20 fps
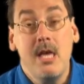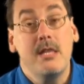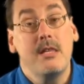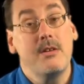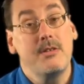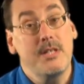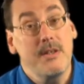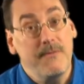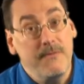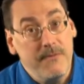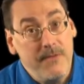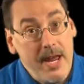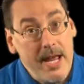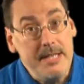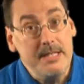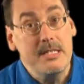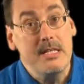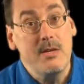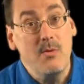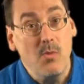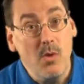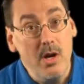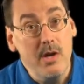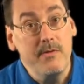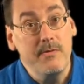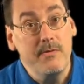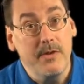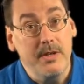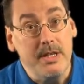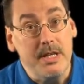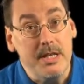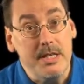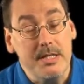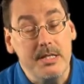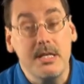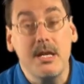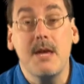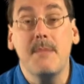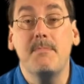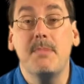There's a fancy word for this,
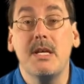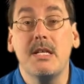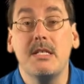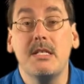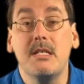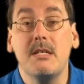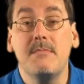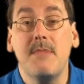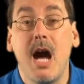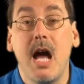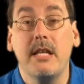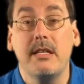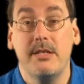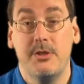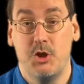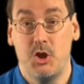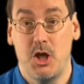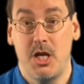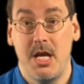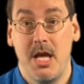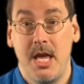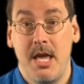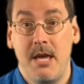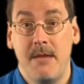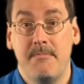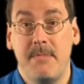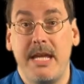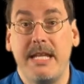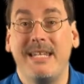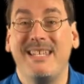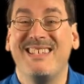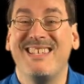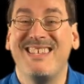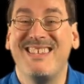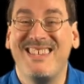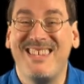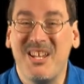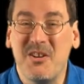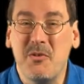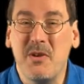epistemology, meaning the
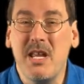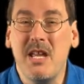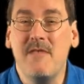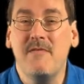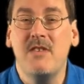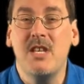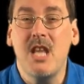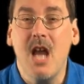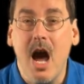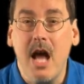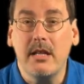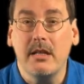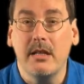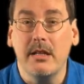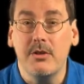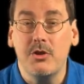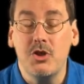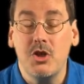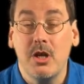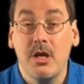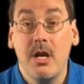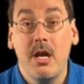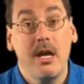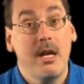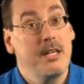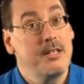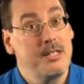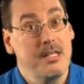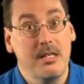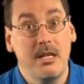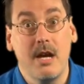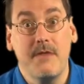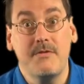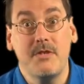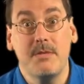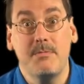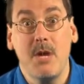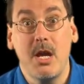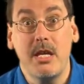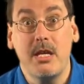theory of knowledge. It's enough
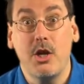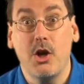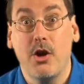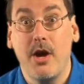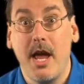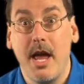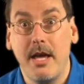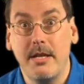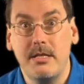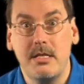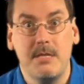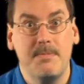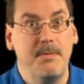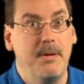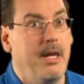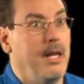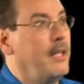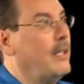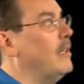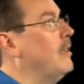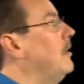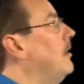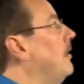to make your head spin.